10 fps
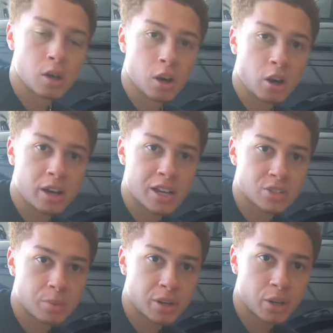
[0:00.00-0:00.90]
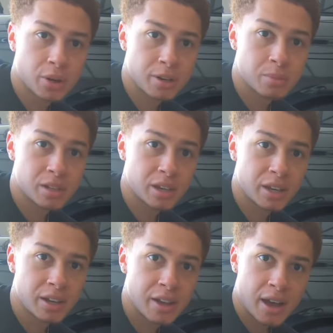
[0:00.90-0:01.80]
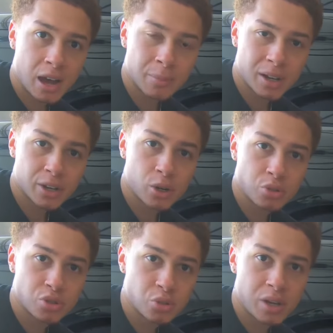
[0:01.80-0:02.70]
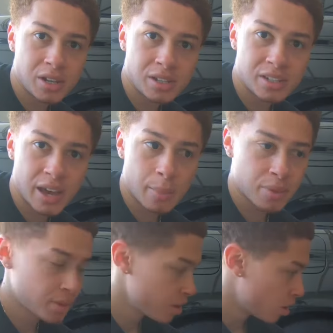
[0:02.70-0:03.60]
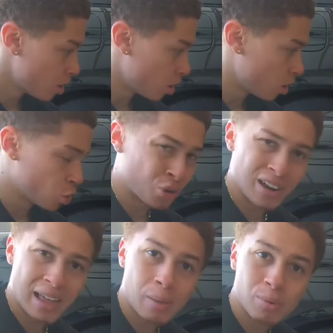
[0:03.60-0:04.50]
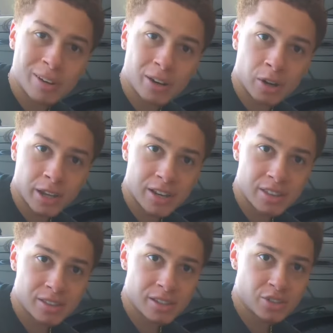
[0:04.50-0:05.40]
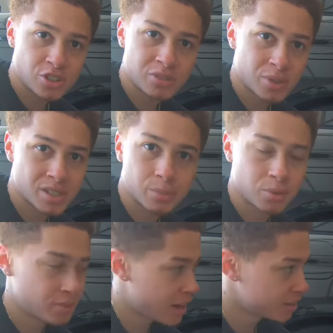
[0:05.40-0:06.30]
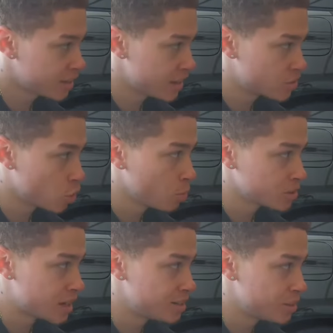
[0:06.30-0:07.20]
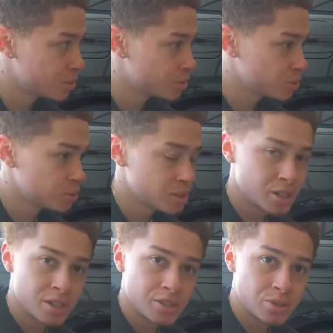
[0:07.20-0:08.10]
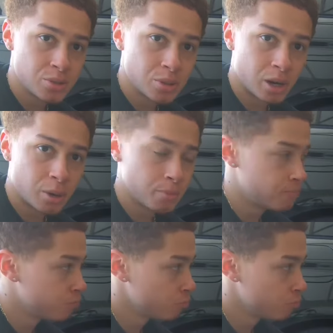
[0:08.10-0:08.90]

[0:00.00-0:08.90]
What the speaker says: Alright guys, so I'm gonna go ahead and begin. I'm not gonna go too in depth or elaborate on anything, just for the simple fact that it's almost identical to